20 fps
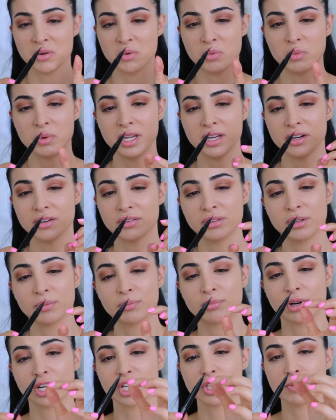weird. The
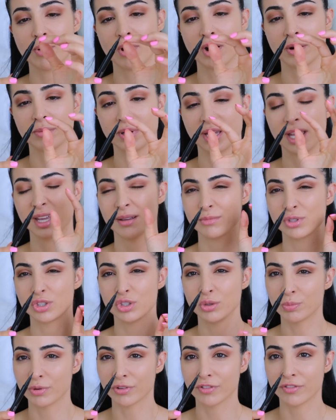brush part became
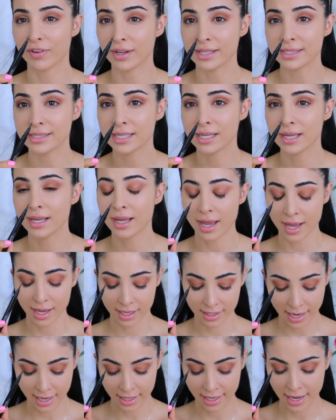super fuzzy,
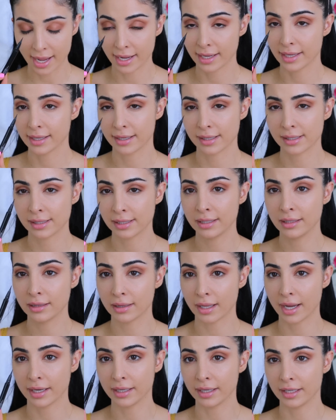and I can't get a
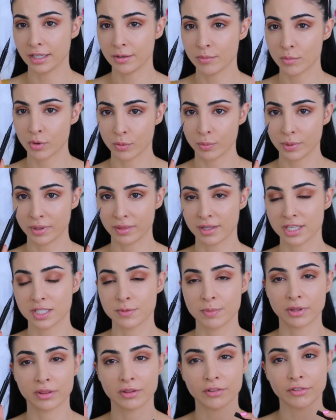clean line anymore with
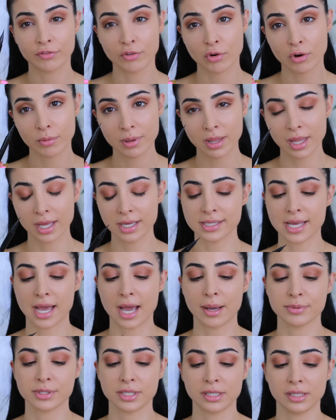this, but the formula is
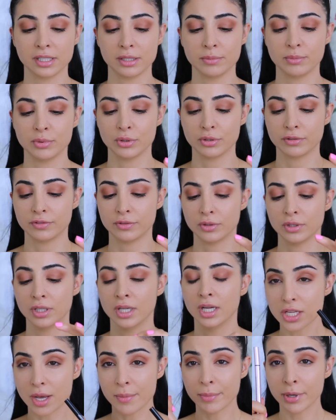absolutely beautiful.
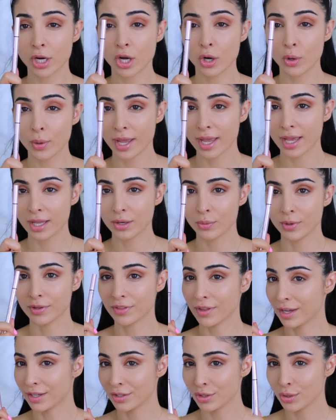I'm gonna go in
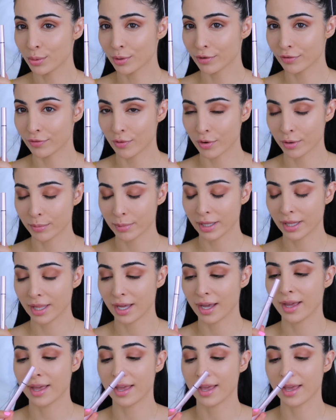with a newer formula,